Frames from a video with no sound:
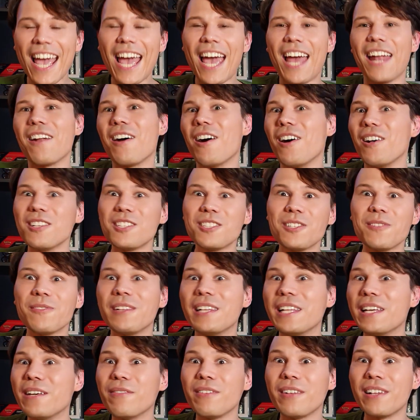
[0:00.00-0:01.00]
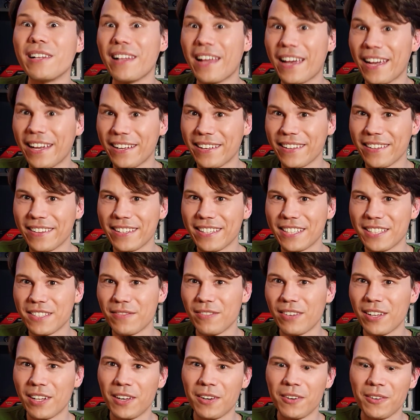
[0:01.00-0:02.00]
and also leave a like on this
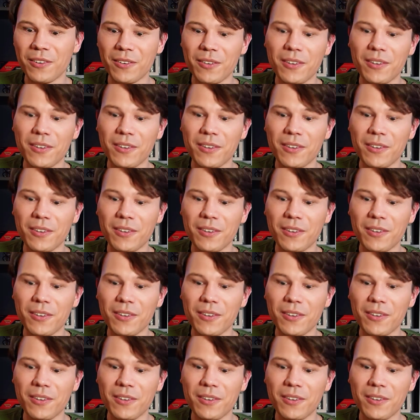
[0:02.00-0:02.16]
video,